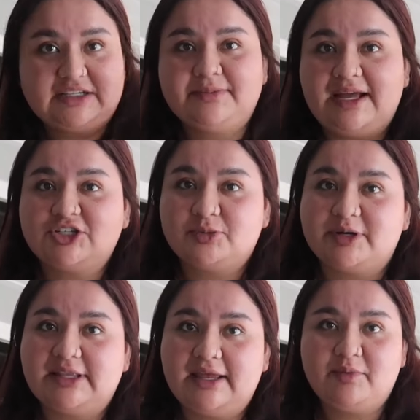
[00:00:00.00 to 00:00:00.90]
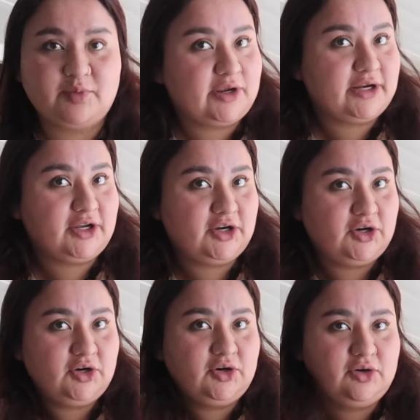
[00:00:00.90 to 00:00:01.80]
It's my actual birthday and we were gonna
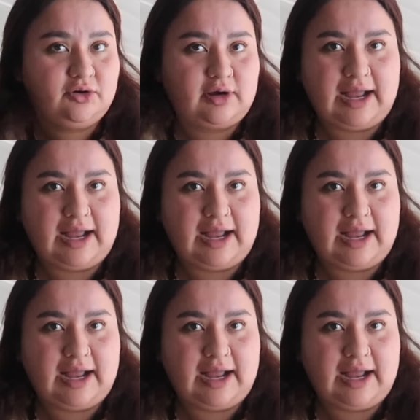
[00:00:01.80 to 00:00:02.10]
go